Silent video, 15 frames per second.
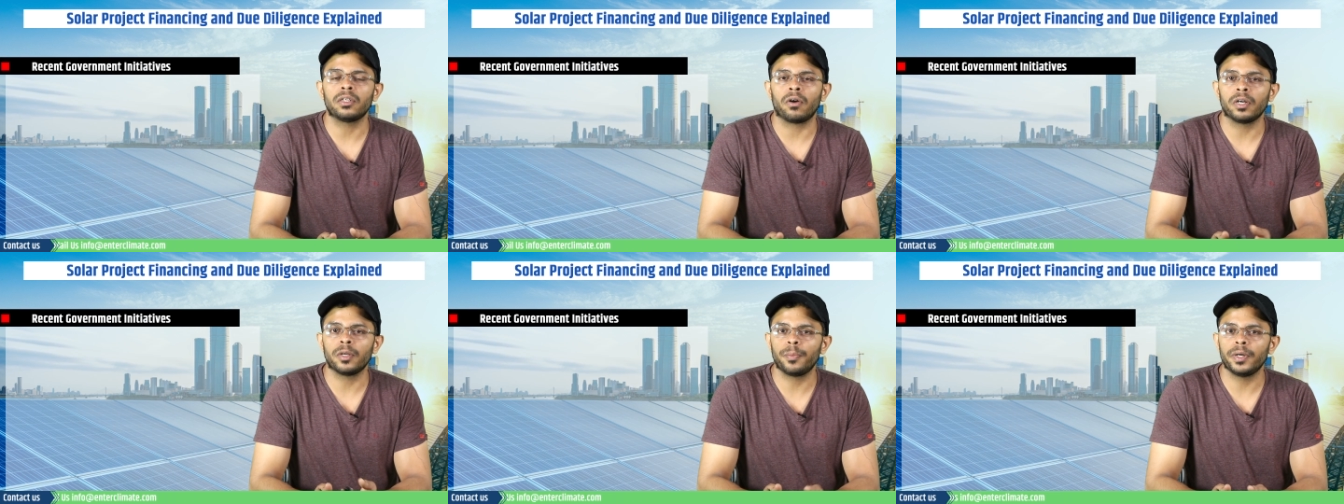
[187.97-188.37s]

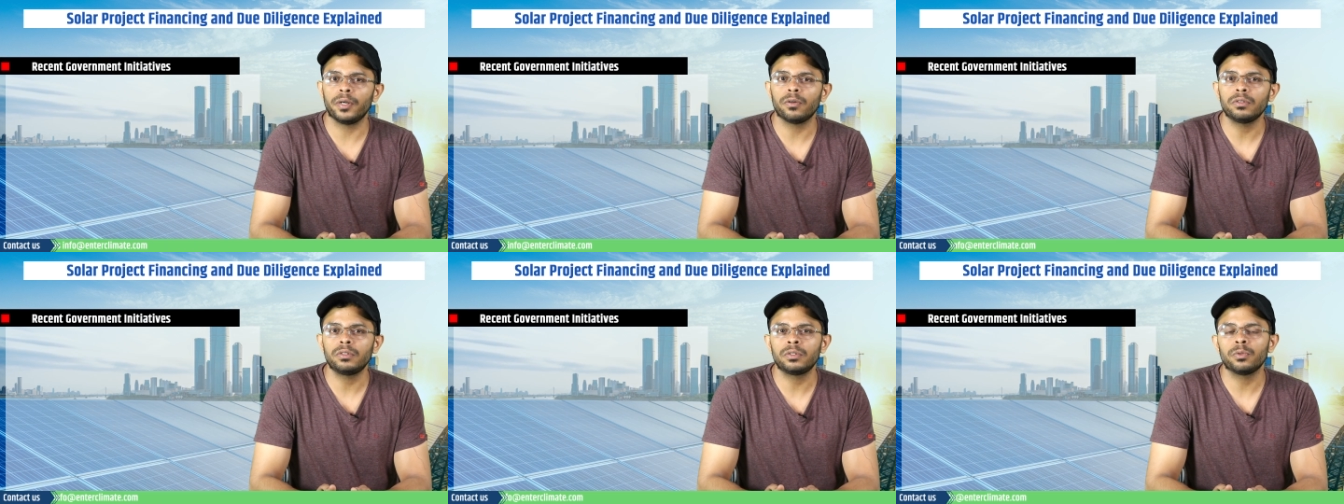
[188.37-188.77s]

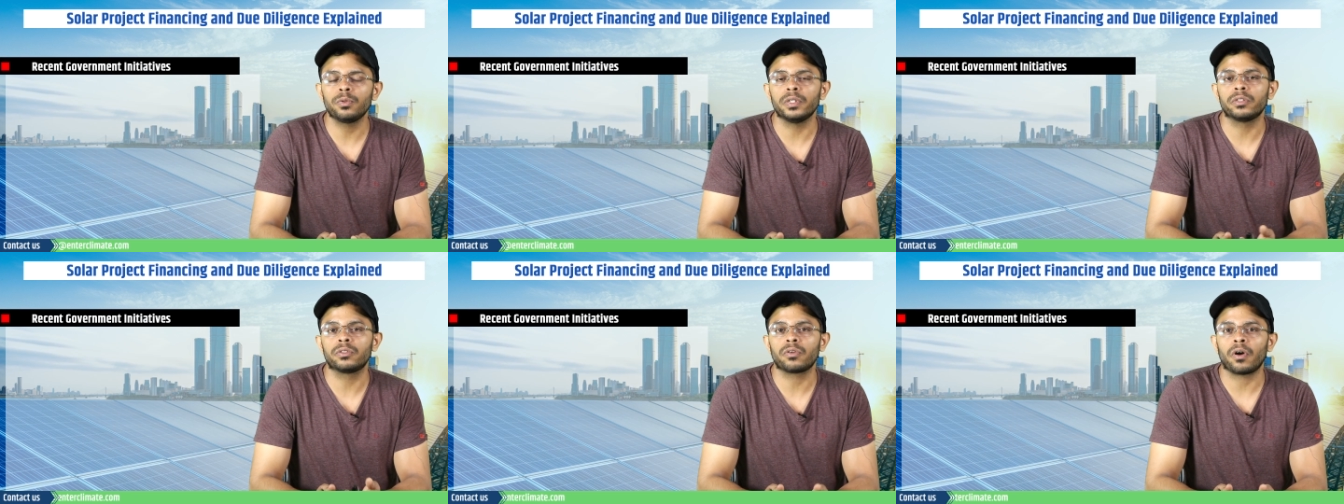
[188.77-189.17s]
entrepreneurs to
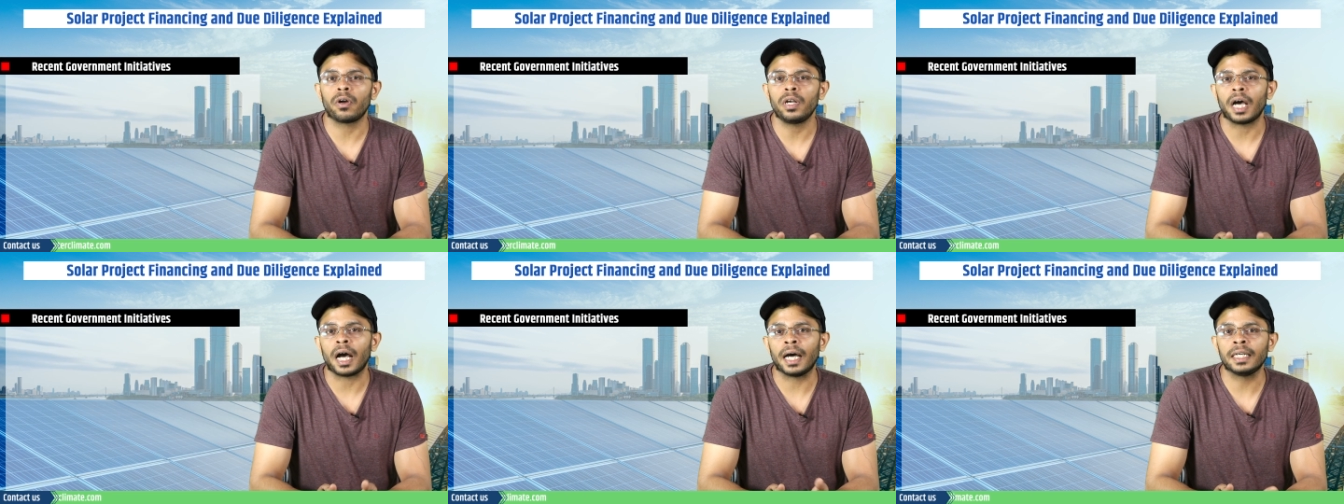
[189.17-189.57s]

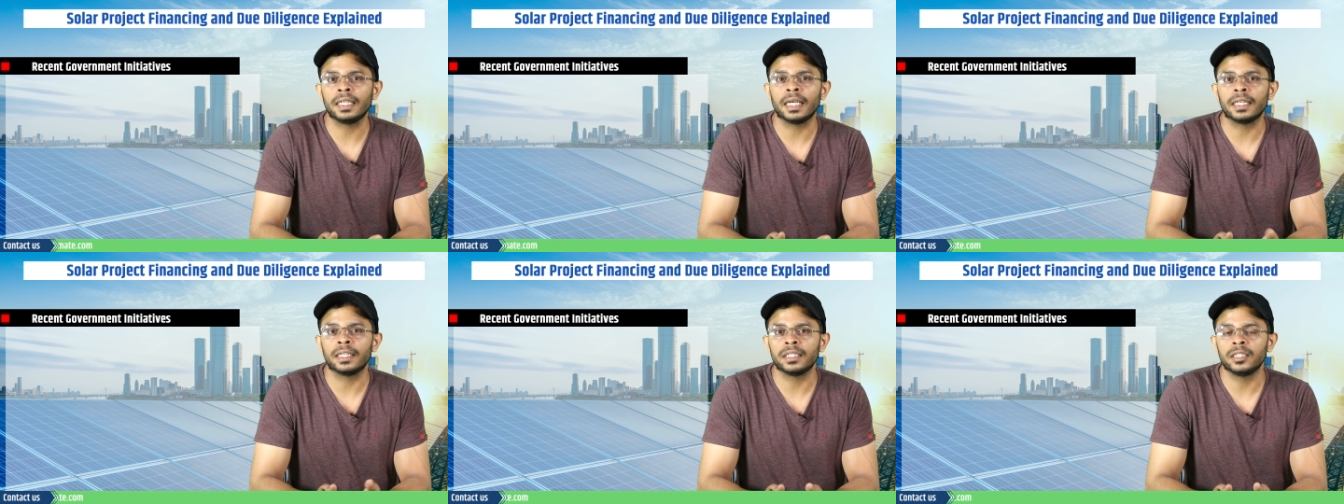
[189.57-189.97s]
install
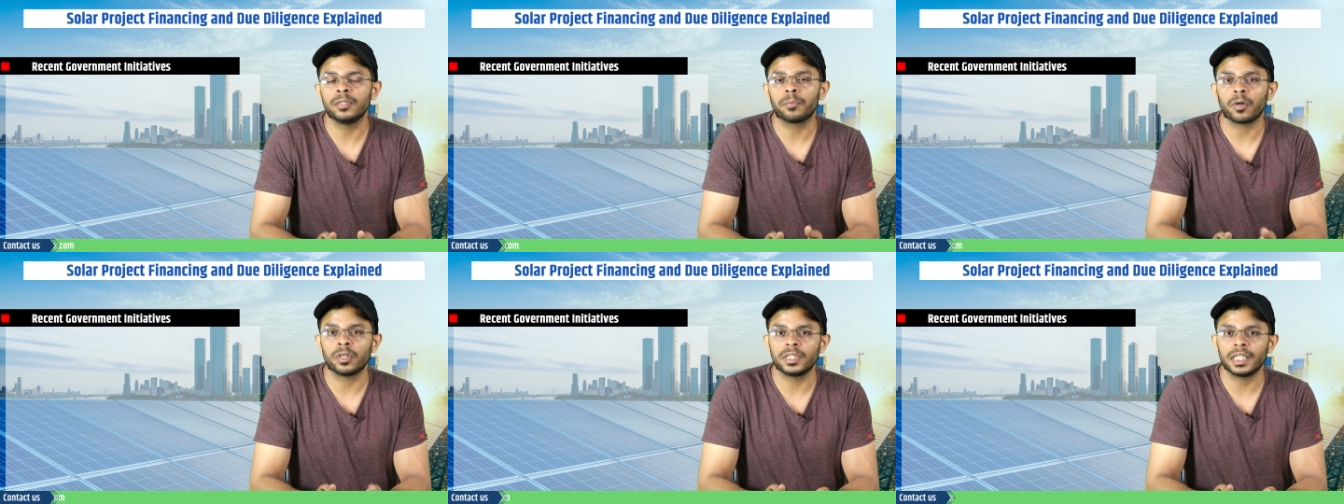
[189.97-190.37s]
RE energy
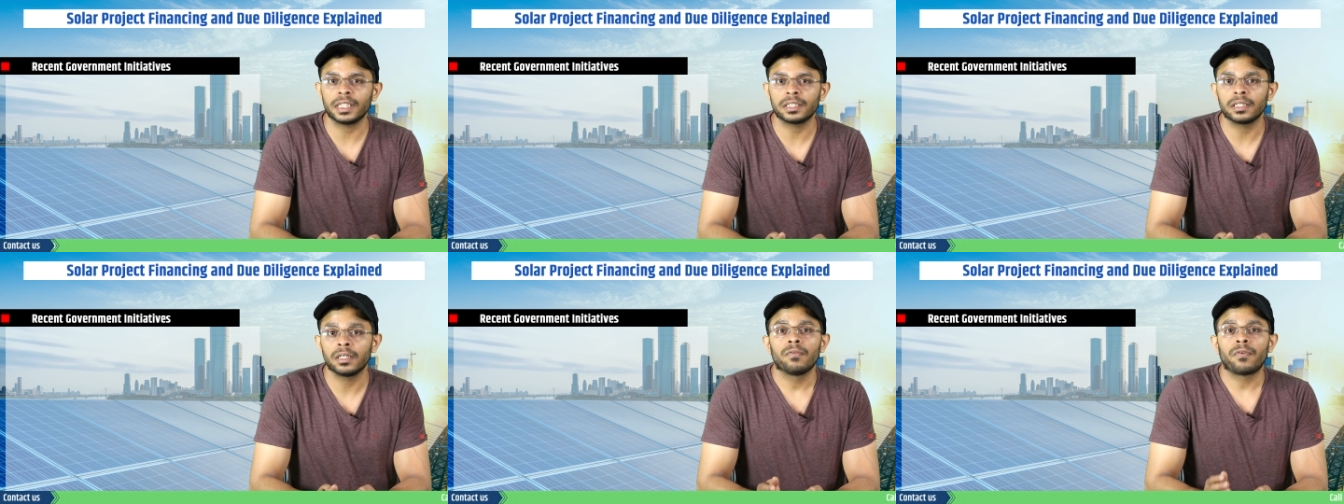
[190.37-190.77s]
projects.